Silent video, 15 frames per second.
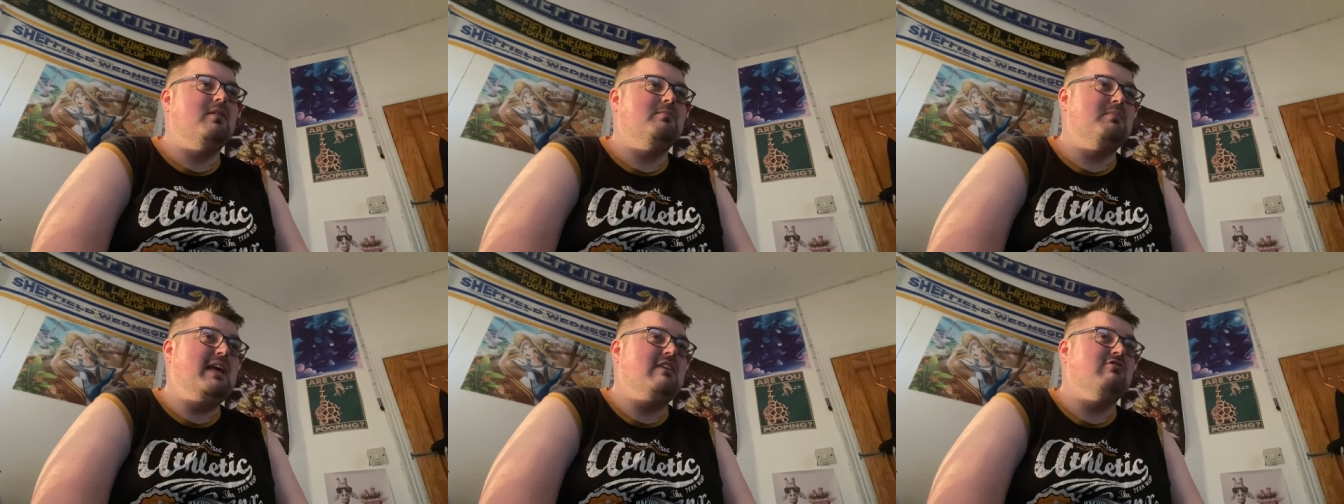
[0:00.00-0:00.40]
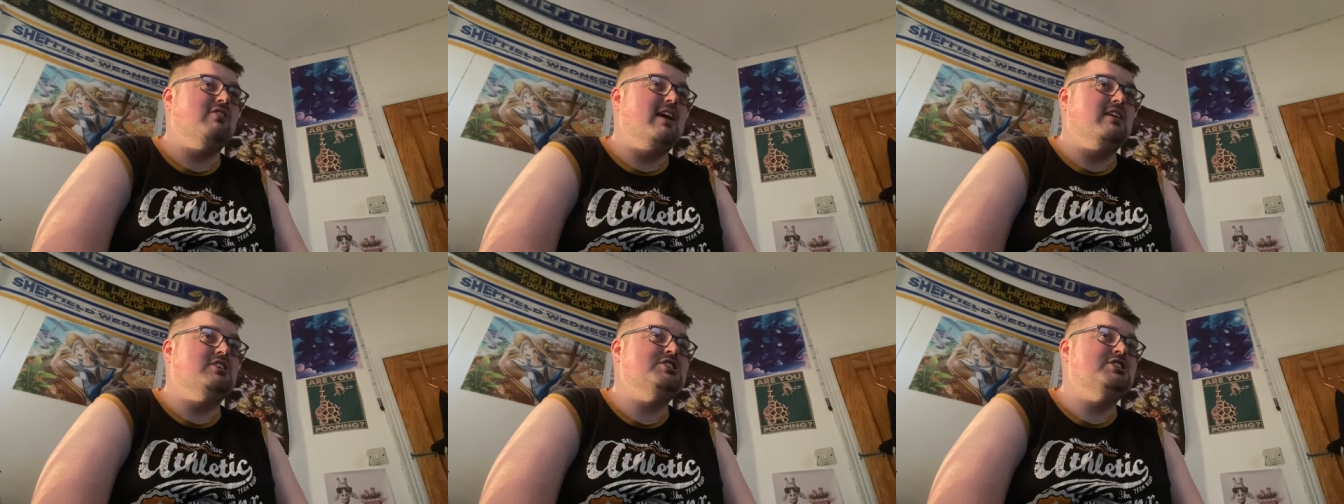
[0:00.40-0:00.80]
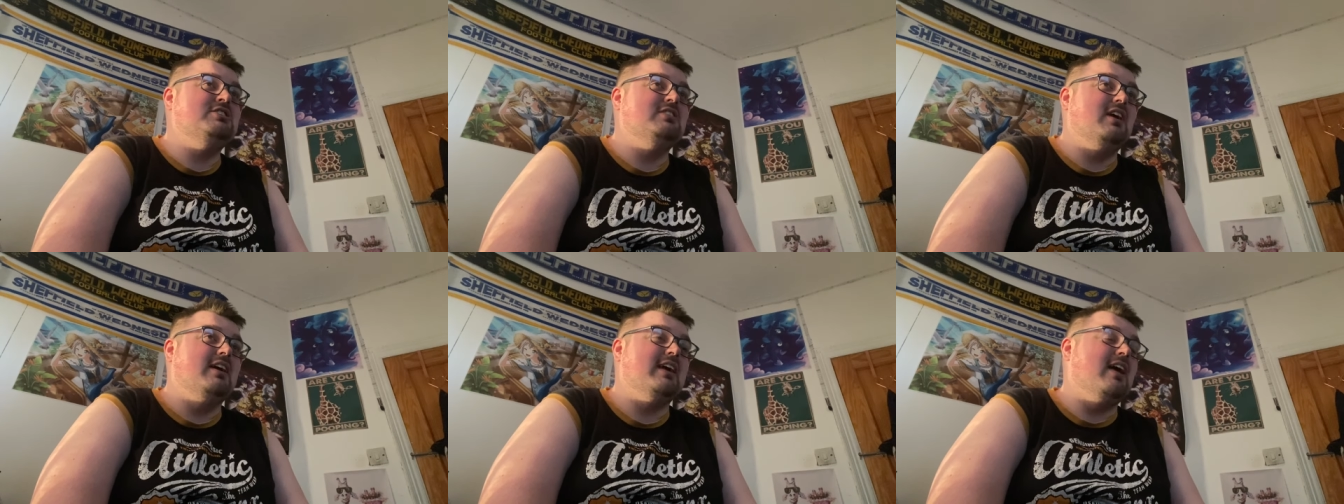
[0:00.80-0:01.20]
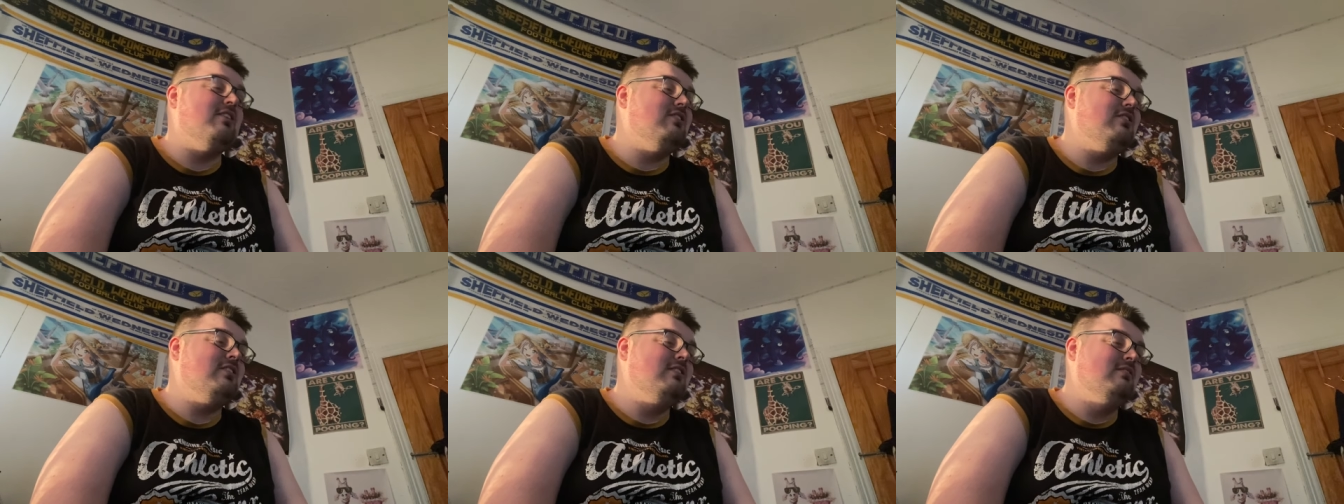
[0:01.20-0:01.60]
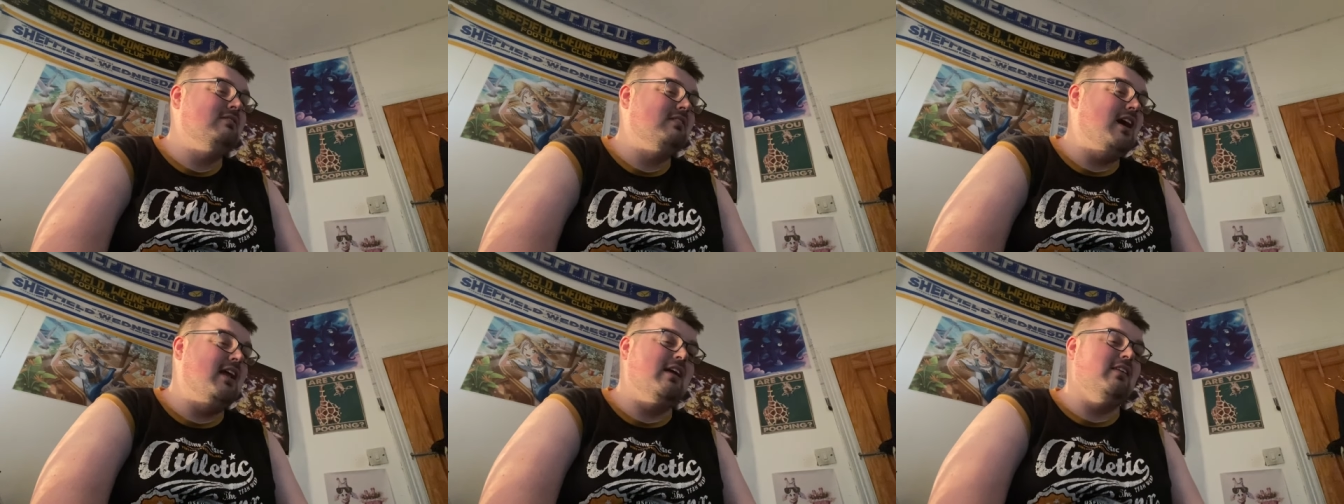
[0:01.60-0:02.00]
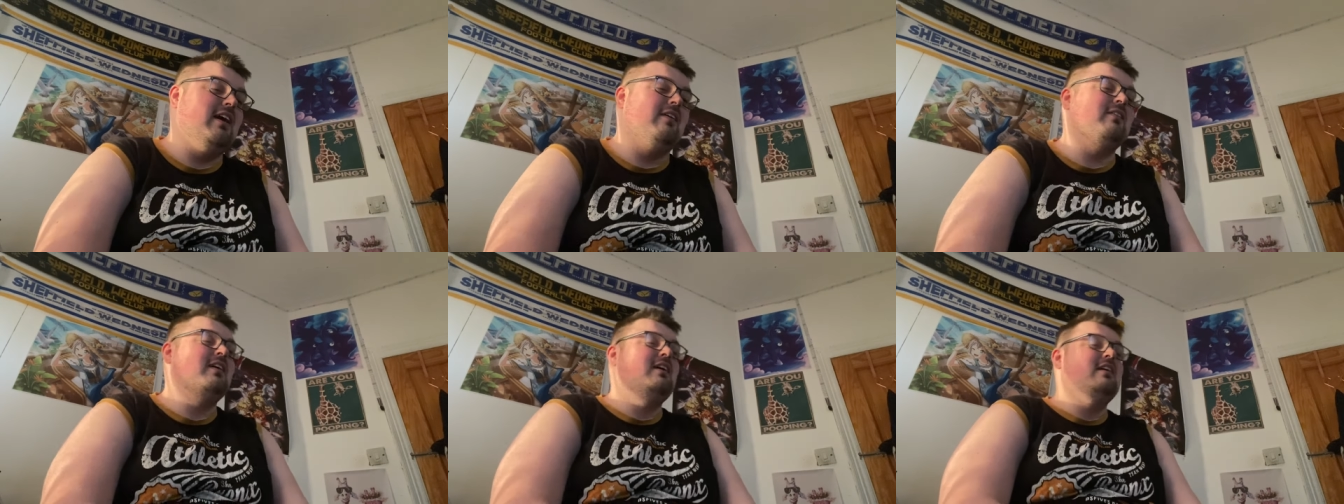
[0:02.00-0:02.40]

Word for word: being rich. I guess I don't know.